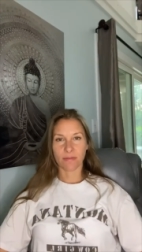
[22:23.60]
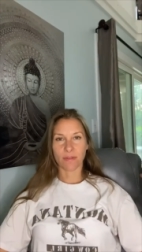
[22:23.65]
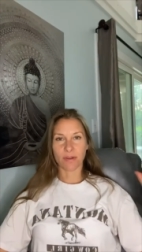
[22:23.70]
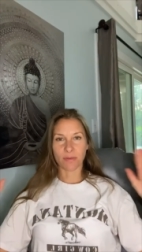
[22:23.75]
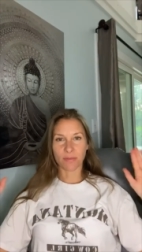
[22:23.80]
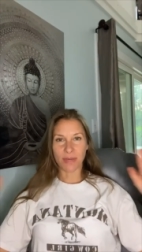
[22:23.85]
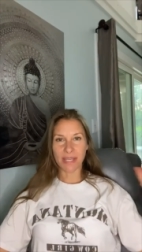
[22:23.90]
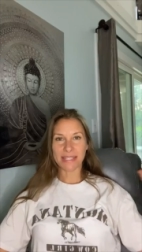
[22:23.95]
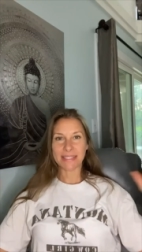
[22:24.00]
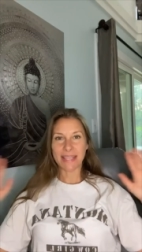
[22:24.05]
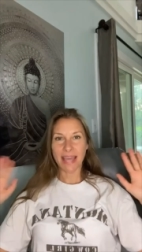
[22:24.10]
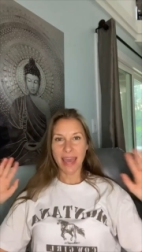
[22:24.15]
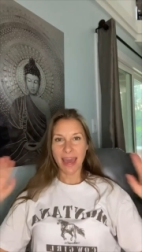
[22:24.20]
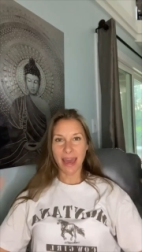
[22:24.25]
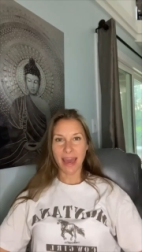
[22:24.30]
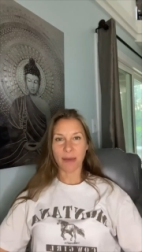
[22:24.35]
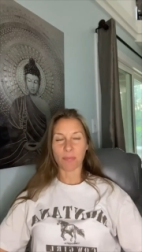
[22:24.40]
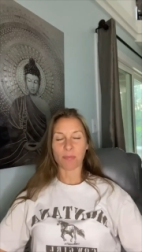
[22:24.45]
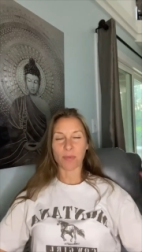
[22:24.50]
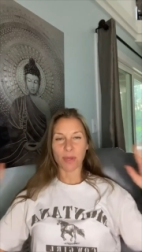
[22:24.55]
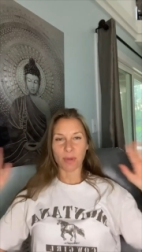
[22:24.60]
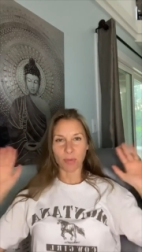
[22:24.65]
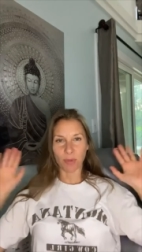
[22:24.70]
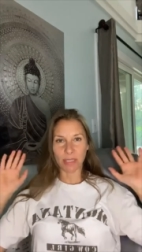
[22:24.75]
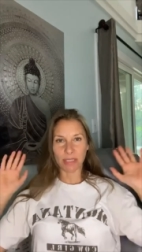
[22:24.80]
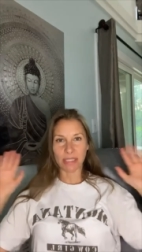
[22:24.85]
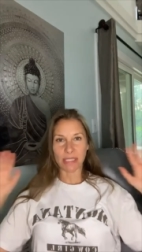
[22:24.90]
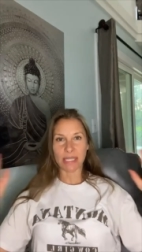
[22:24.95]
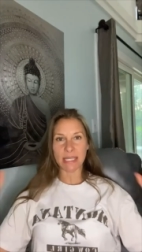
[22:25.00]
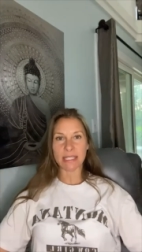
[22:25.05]
When we tap, we
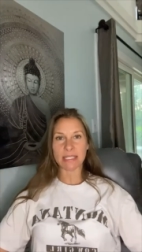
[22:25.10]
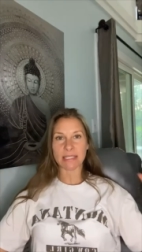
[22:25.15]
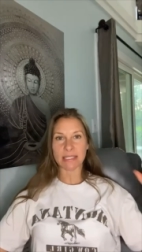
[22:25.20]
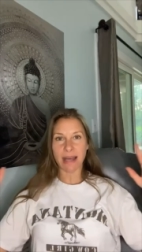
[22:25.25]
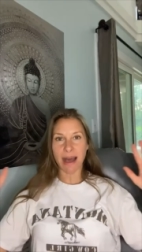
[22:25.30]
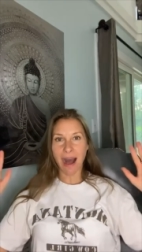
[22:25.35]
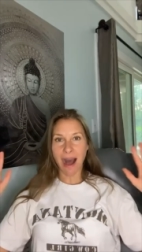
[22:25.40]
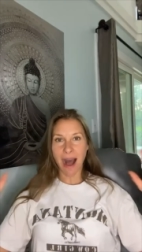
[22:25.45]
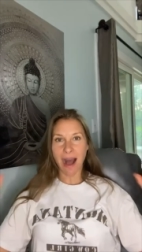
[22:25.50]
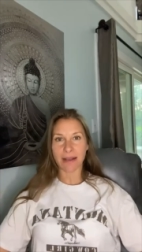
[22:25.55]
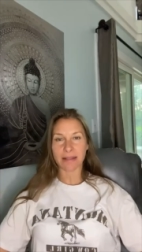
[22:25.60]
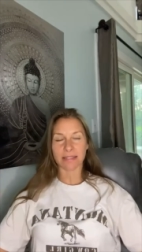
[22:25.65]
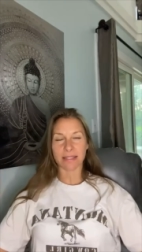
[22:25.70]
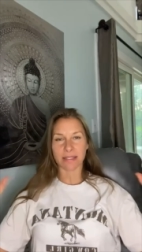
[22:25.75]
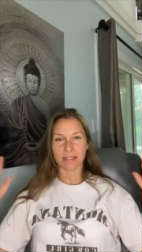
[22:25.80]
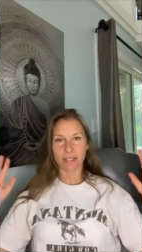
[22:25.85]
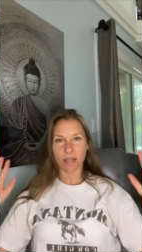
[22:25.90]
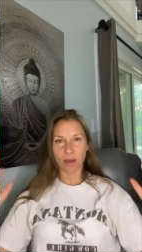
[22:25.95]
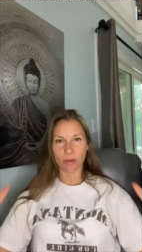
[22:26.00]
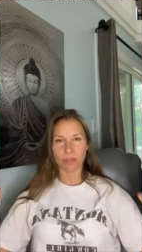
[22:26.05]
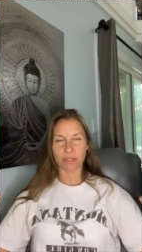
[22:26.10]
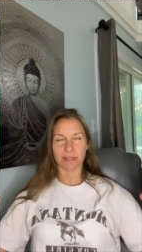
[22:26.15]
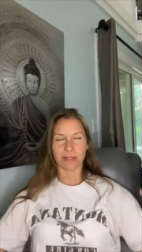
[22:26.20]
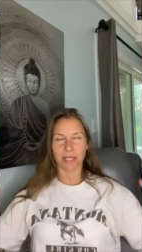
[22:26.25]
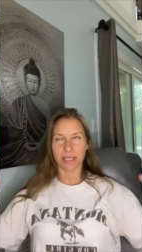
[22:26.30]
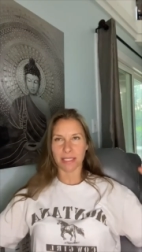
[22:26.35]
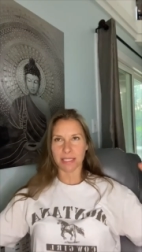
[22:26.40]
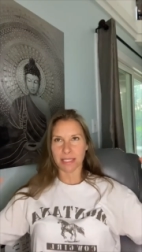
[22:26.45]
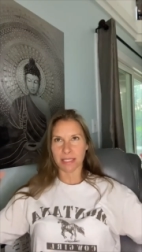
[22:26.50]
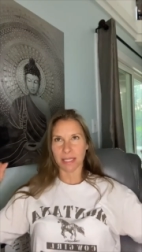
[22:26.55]
release
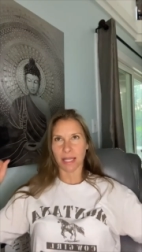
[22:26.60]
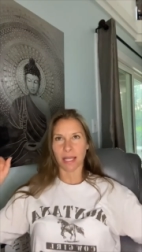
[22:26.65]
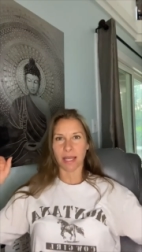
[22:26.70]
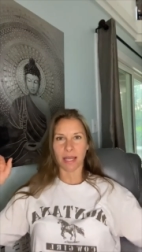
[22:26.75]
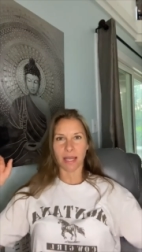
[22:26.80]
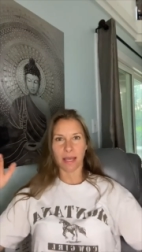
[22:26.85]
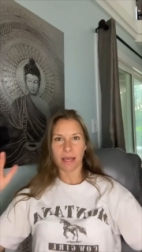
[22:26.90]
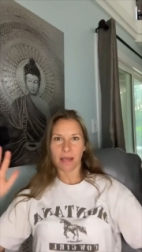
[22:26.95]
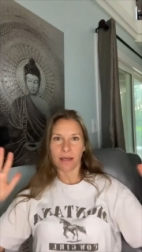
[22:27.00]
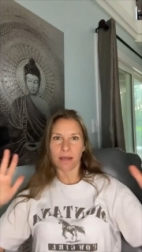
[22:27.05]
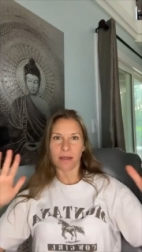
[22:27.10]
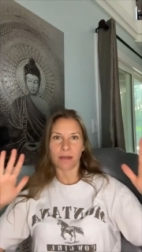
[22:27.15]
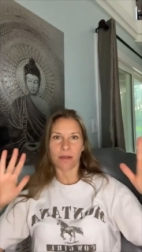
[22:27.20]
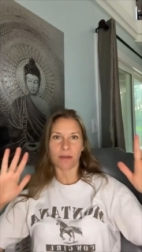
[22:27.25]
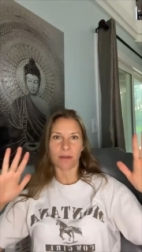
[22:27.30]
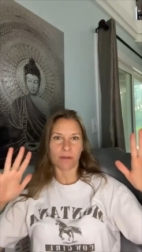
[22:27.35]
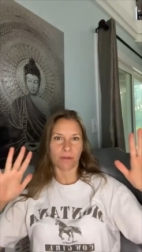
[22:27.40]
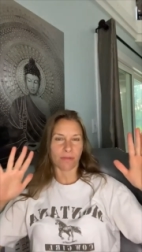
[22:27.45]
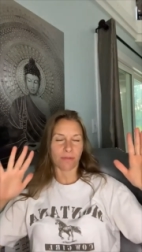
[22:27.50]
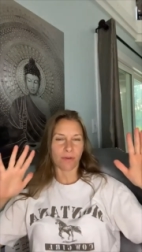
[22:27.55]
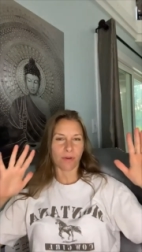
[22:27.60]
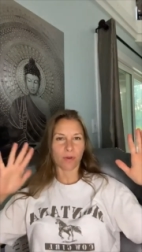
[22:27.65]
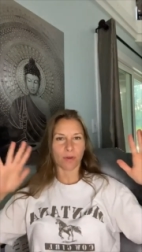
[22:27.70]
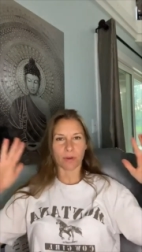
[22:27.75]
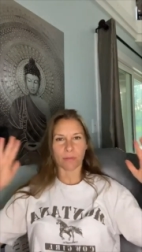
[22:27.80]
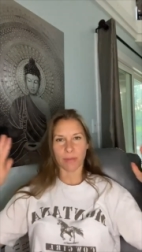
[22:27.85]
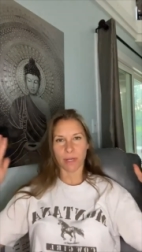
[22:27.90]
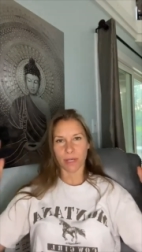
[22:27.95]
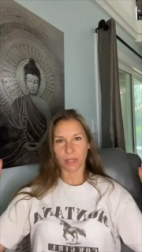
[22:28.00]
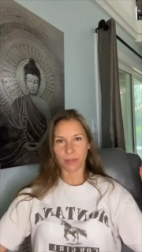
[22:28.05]
oxytocin. It's the love
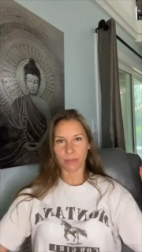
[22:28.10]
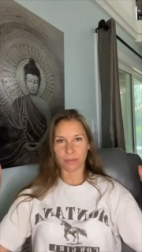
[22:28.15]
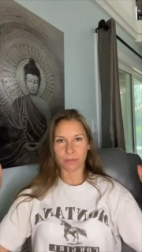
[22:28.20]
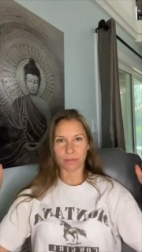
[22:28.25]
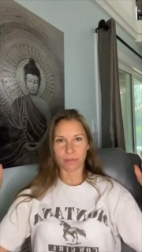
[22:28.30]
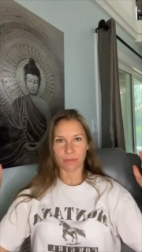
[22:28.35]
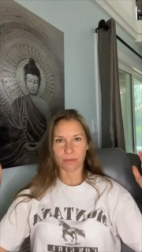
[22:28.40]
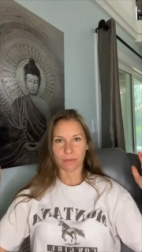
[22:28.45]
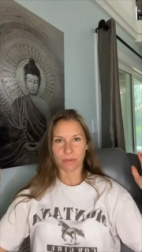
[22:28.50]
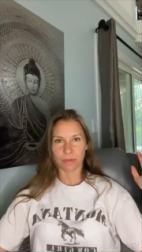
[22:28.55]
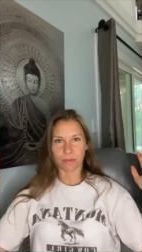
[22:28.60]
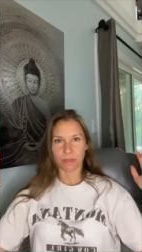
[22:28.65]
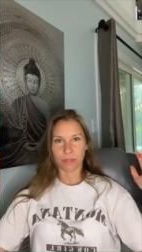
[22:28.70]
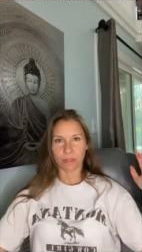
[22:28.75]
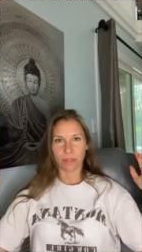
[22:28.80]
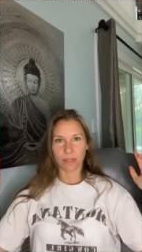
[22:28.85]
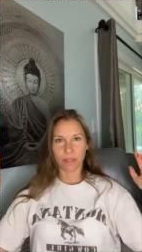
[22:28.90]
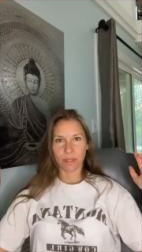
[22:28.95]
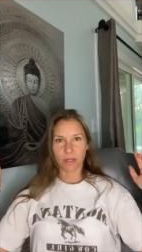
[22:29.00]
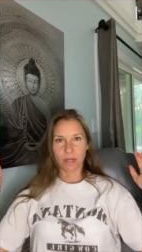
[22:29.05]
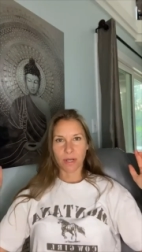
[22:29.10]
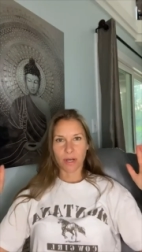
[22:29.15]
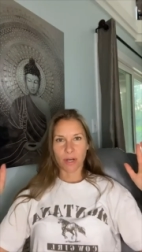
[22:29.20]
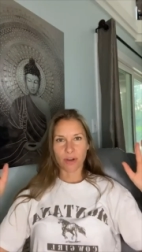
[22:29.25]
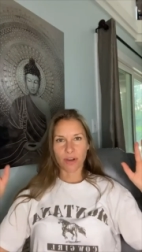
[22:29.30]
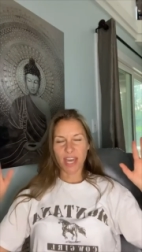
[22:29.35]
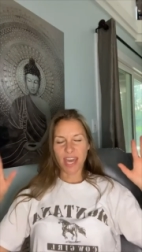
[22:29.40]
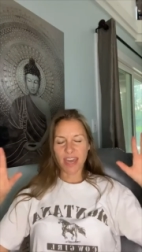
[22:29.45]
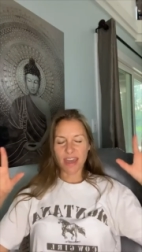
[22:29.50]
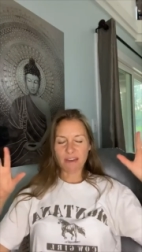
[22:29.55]
hormone.
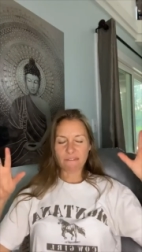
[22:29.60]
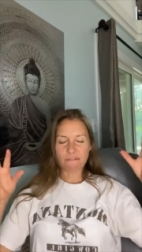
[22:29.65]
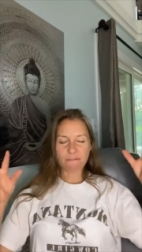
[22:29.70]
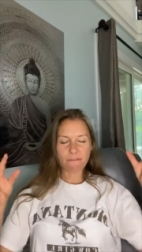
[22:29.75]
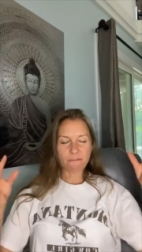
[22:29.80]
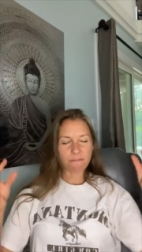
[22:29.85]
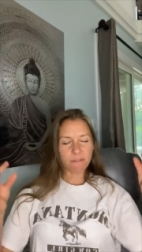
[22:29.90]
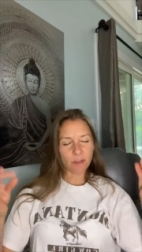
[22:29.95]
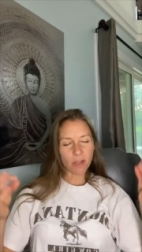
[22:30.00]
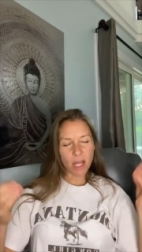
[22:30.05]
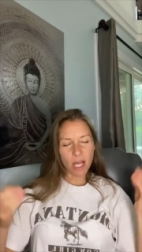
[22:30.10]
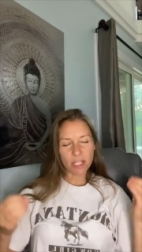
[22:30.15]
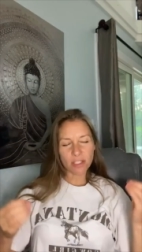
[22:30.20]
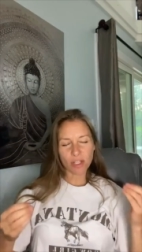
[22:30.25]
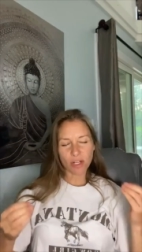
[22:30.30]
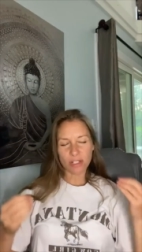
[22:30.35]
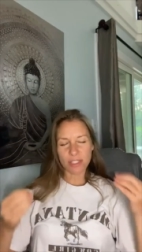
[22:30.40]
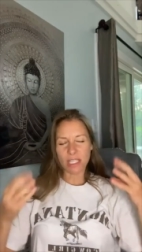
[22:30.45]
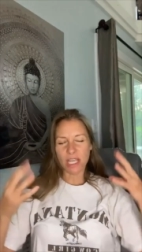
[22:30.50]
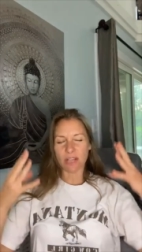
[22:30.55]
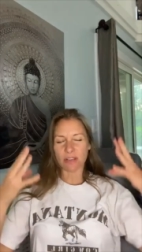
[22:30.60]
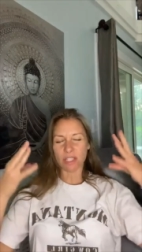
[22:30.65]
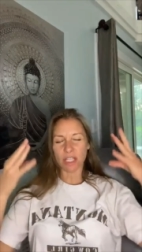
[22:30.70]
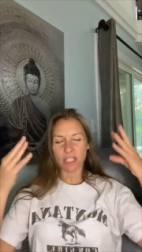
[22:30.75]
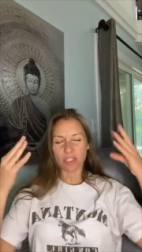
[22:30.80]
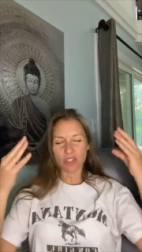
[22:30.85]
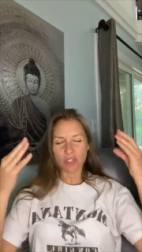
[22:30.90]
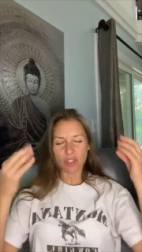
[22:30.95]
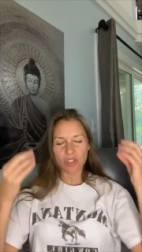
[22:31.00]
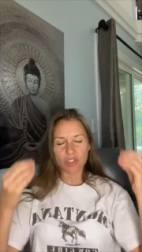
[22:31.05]
Okay, it floods our cells.
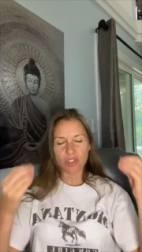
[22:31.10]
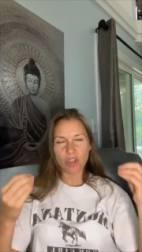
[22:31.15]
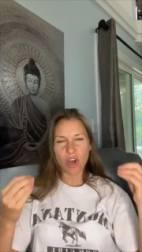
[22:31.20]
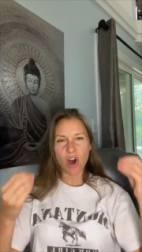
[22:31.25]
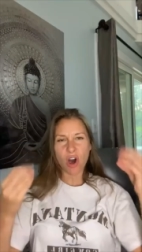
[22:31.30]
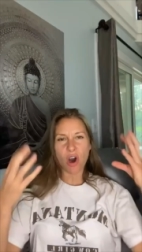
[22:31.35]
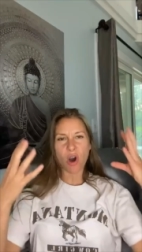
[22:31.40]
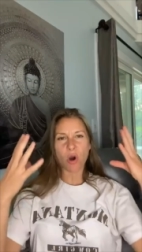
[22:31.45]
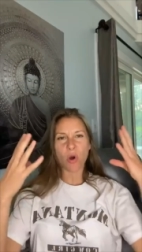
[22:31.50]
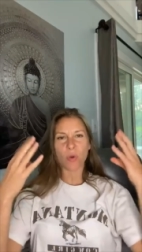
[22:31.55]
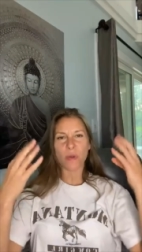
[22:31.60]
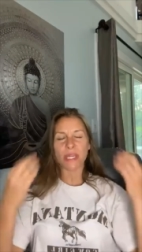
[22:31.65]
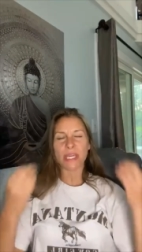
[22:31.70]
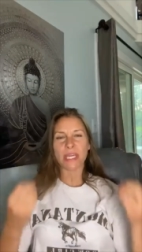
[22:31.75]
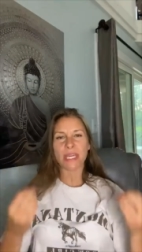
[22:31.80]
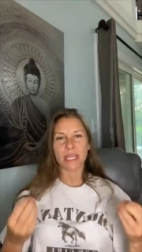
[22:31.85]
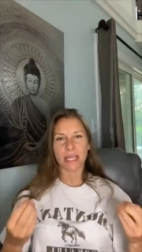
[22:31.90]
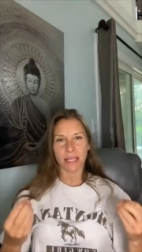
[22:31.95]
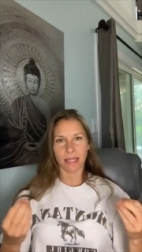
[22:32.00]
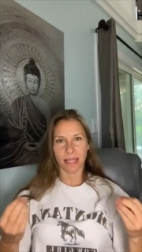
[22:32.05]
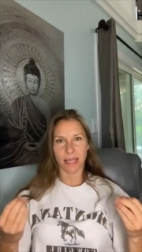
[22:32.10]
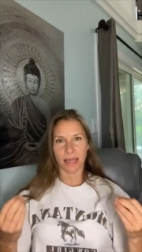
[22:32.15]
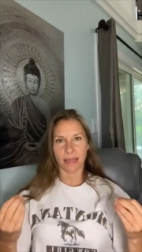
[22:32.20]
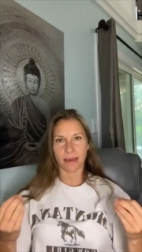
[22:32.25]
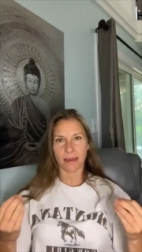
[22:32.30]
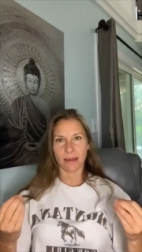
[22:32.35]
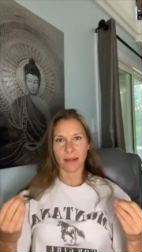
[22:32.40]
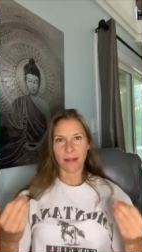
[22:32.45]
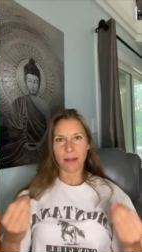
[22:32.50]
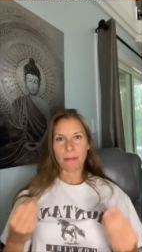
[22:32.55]
It's so
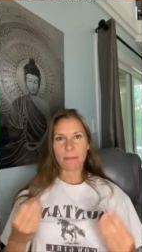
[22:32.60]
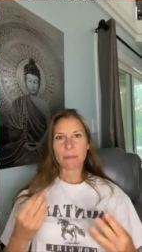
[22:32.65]
healing.